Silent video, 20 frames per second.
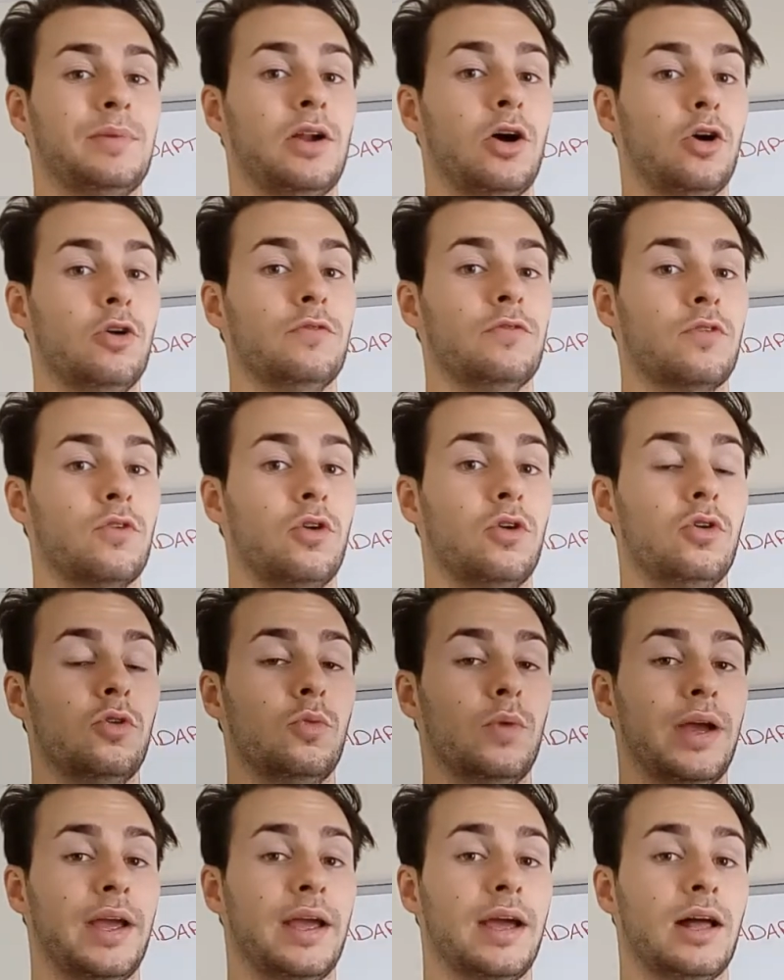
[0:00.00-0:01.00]
but
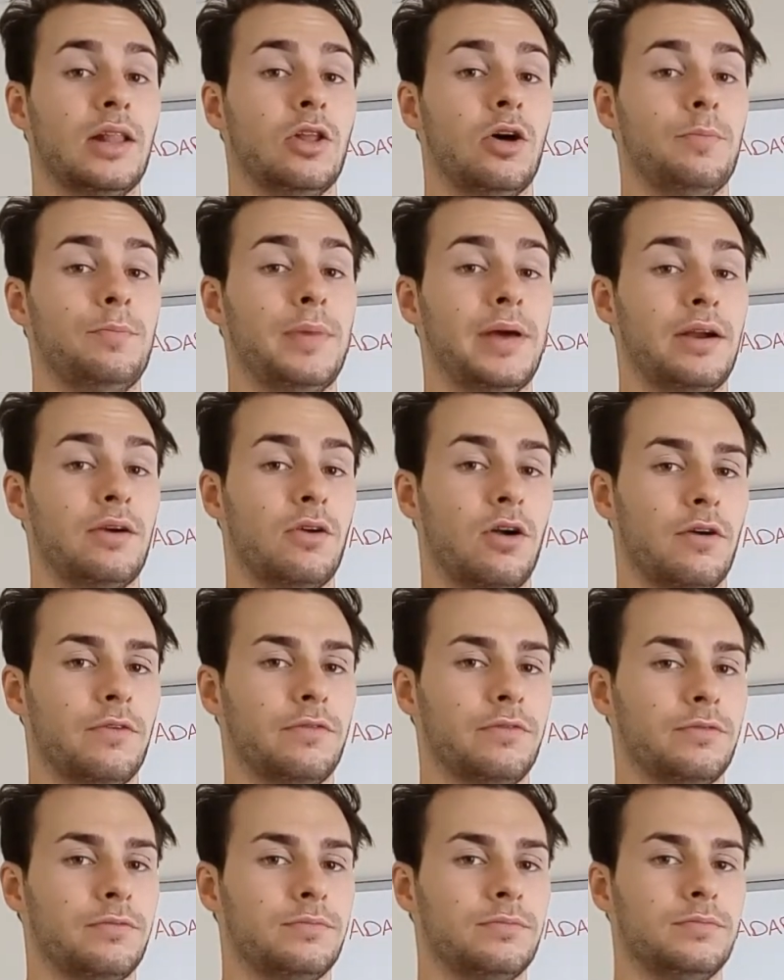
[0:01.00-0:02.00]
overall we're a lot better
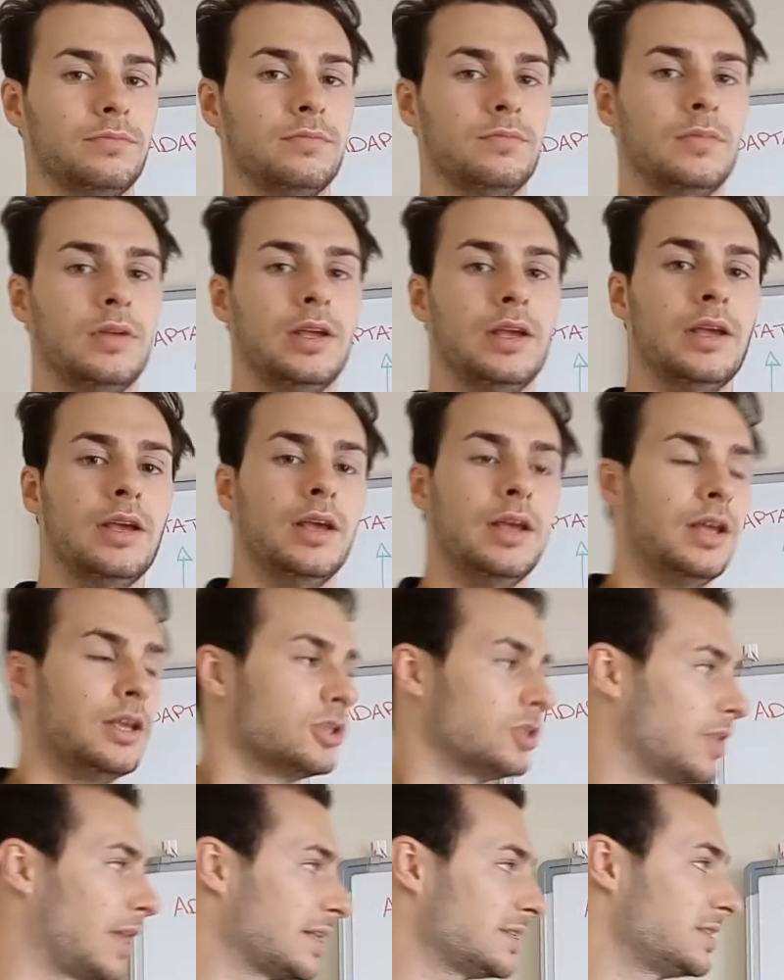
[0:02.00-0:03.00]
off.
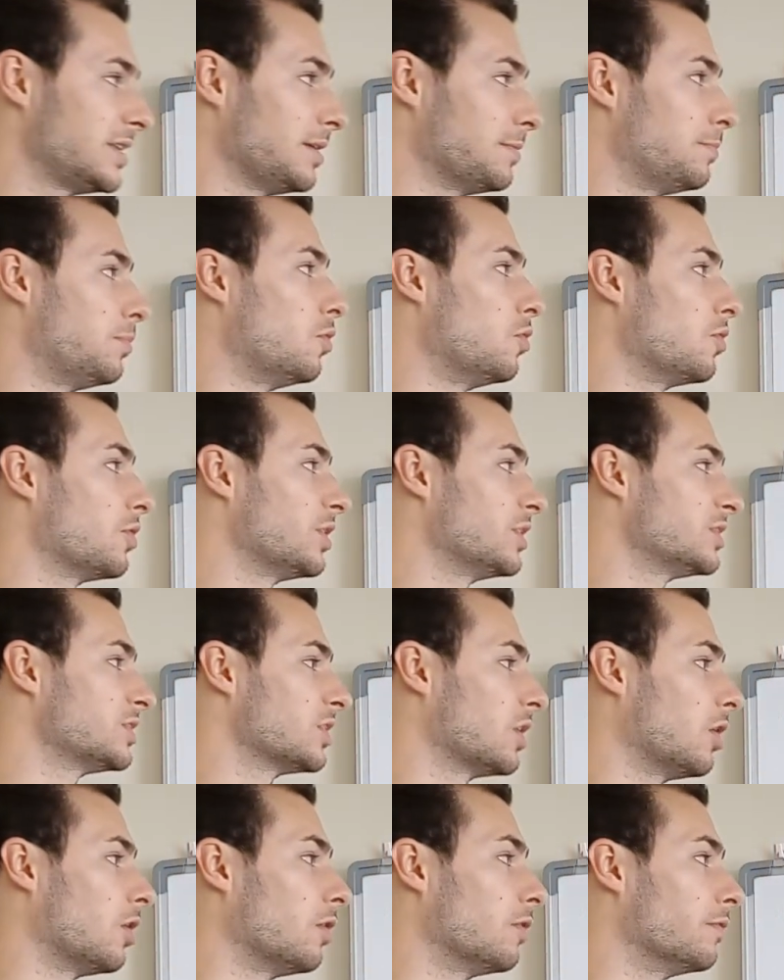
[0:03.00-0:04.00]
So that's the
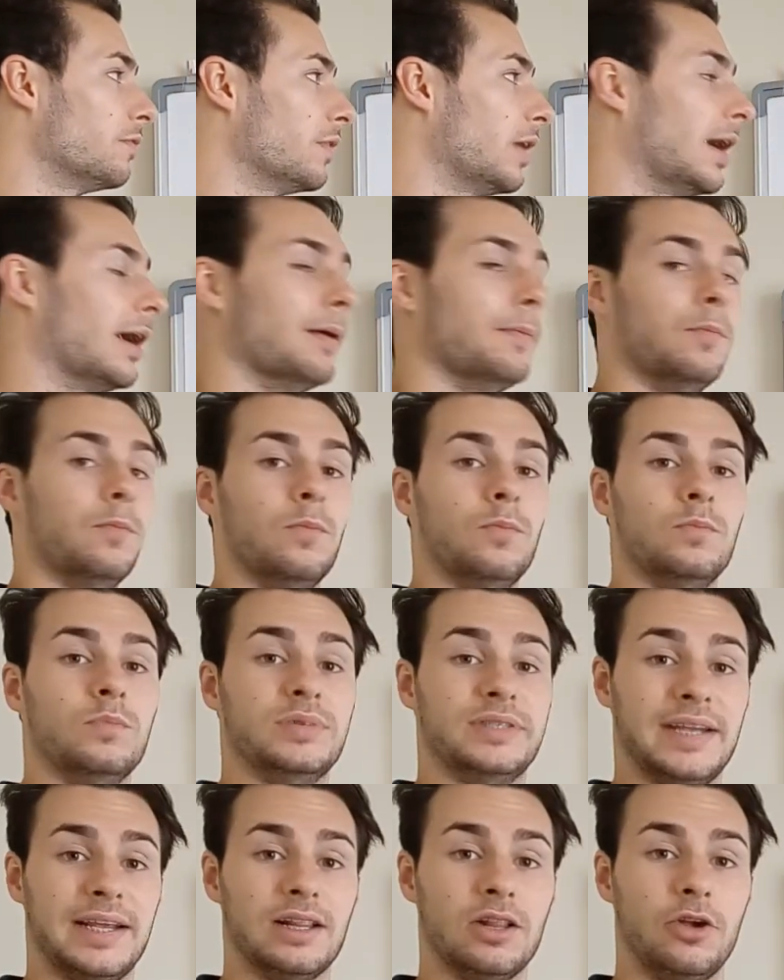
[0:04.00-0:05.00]
importance of
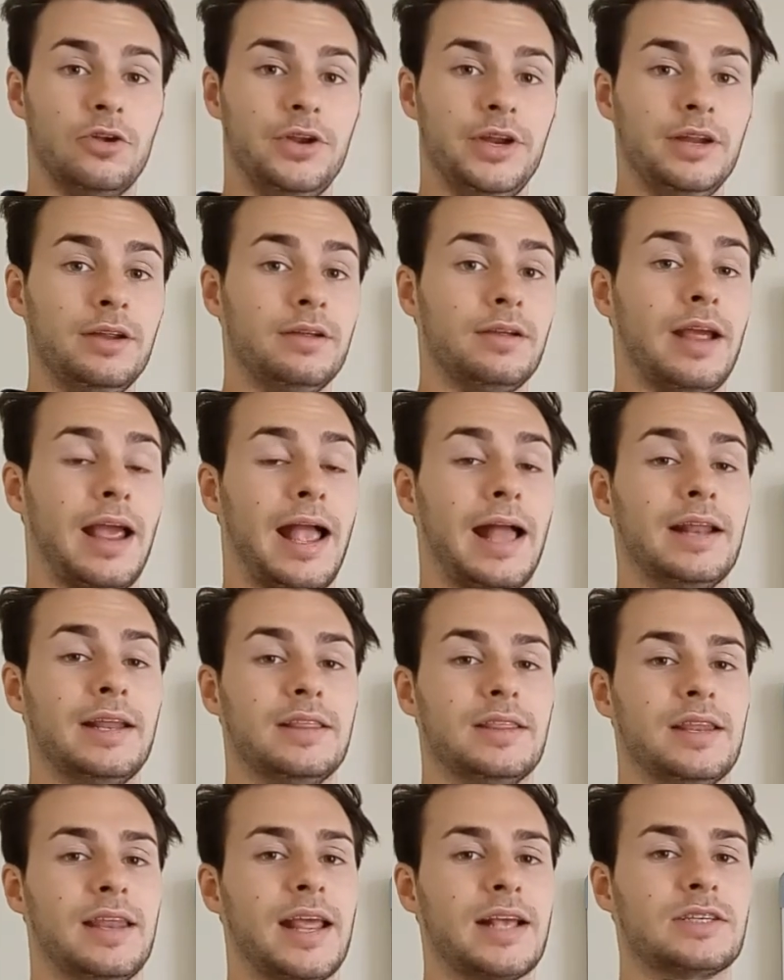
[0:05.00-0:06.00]
deloading, and
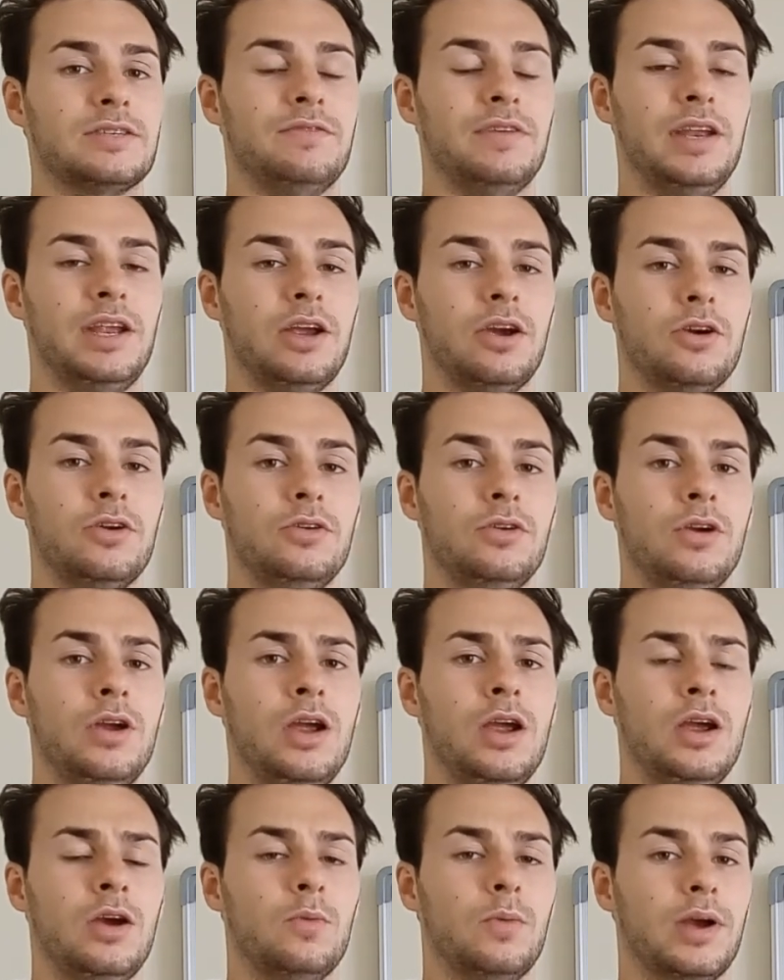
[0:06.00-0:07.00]
in the next video
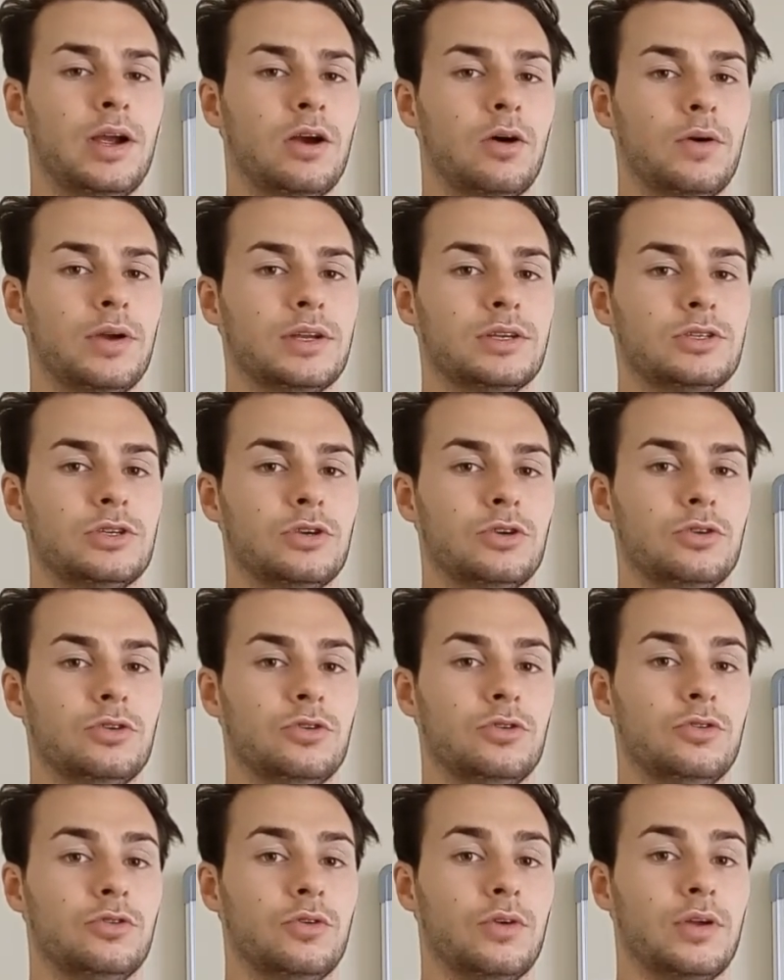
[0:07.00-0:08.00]
we're going
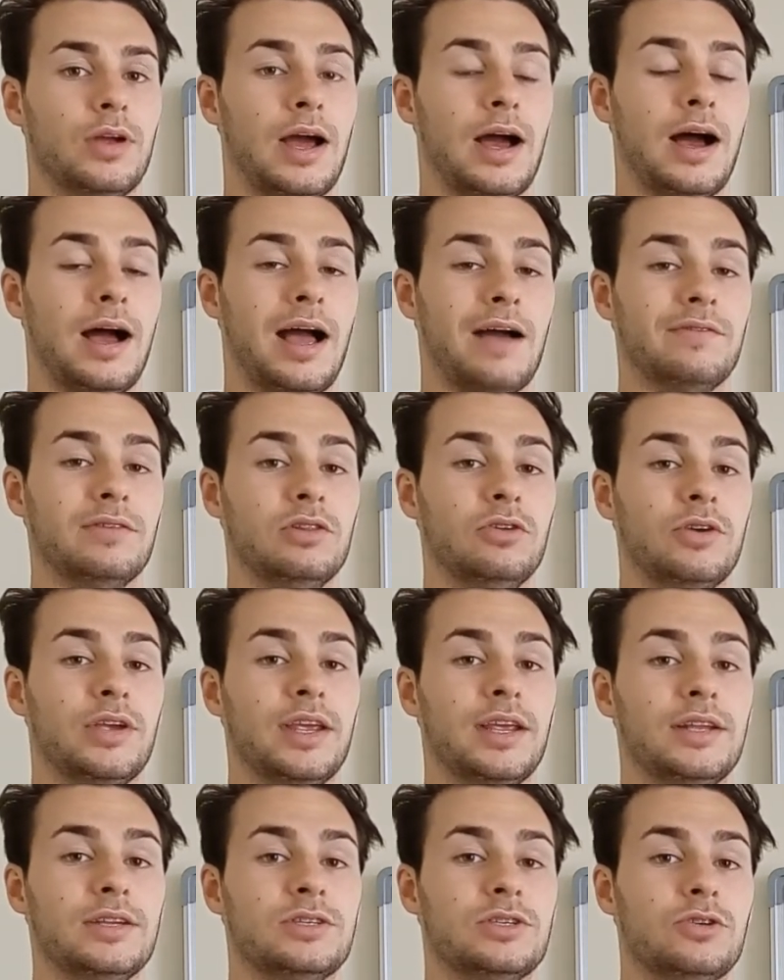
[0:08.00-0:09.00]
to have a look
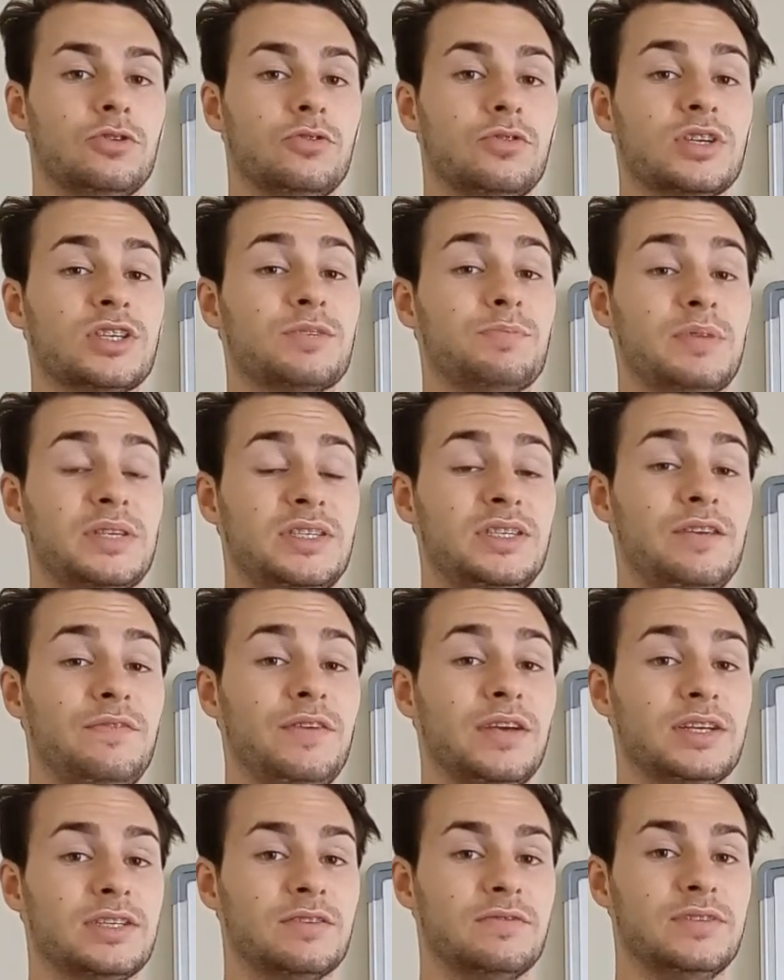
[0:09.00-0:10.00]
into the
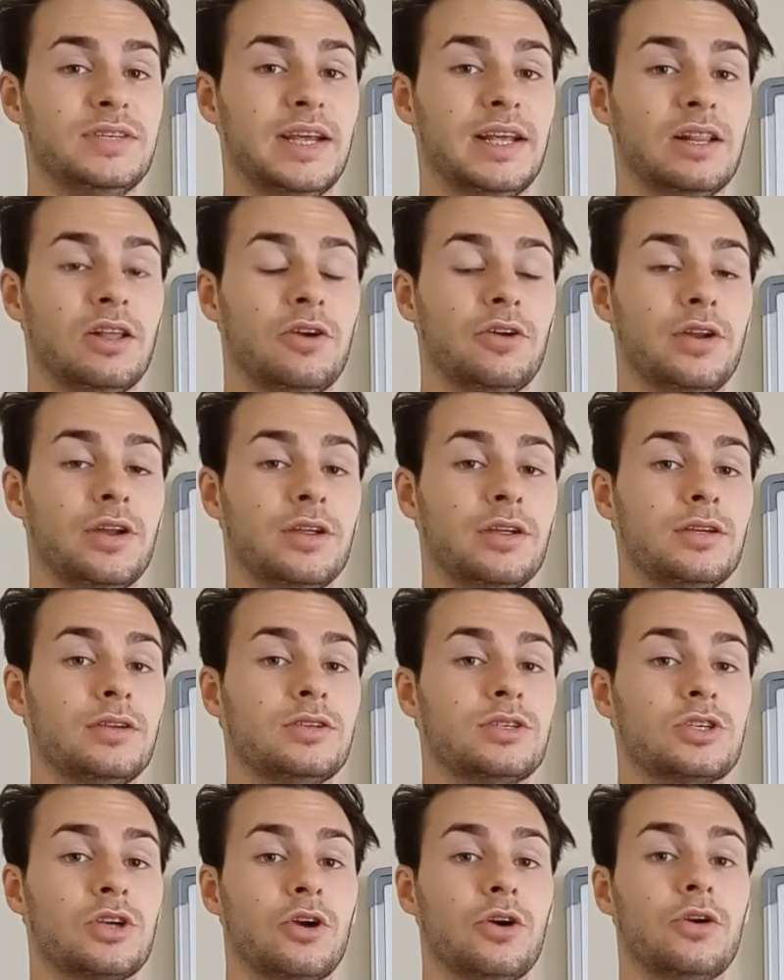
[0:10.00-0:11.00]
specifics of deloading.
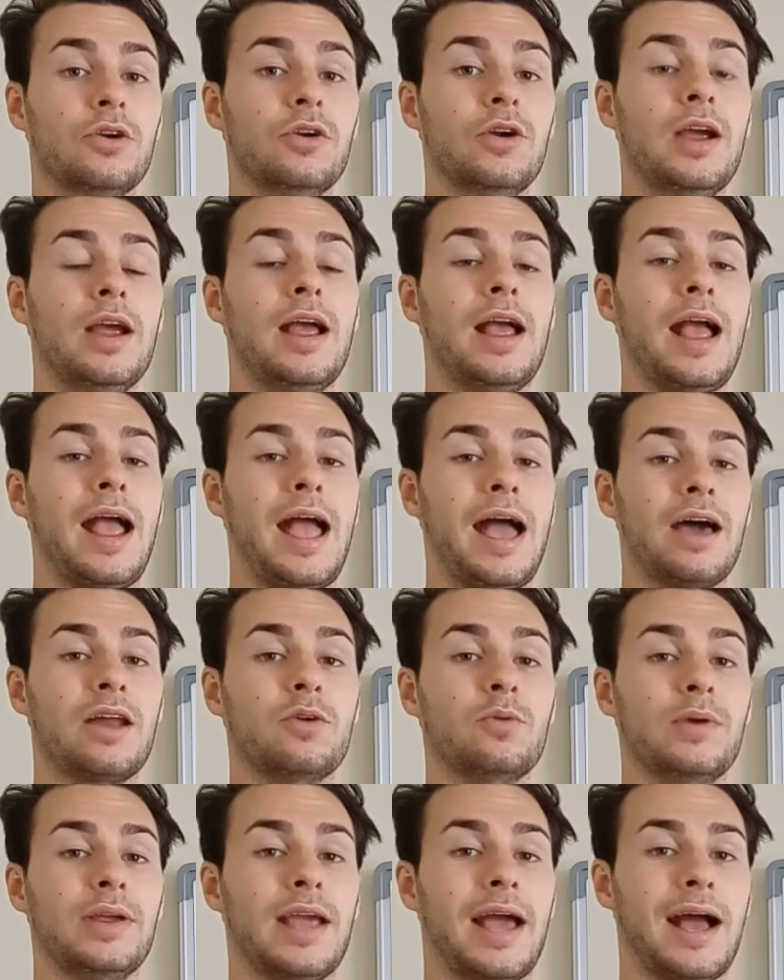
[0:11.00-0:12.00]
So how
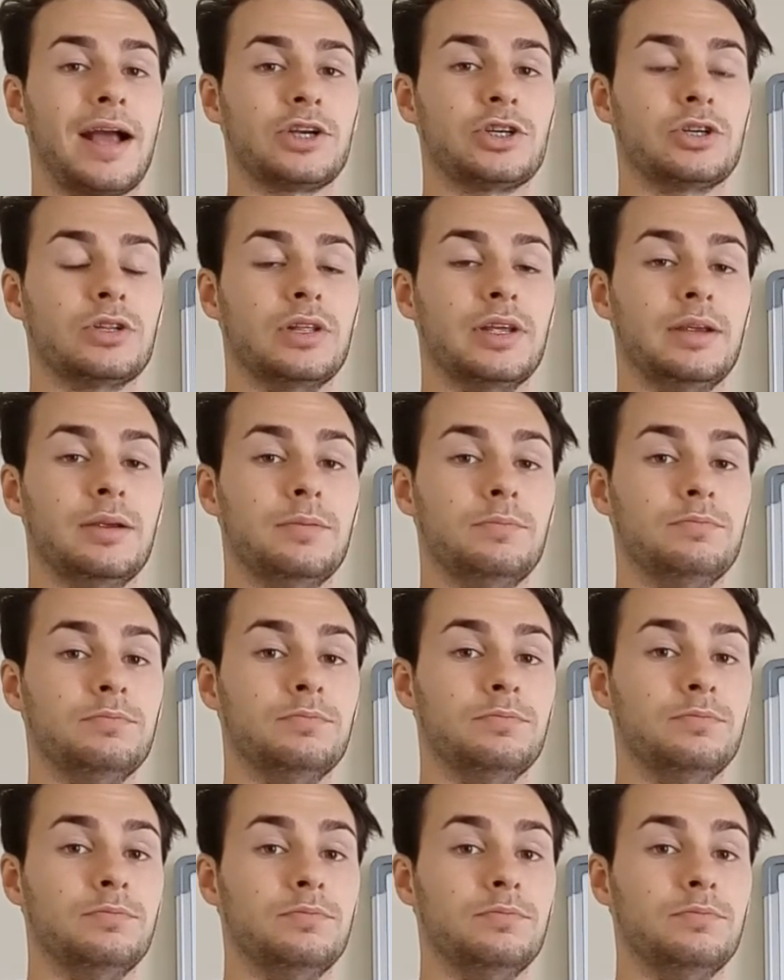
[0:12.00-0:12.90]
do we actually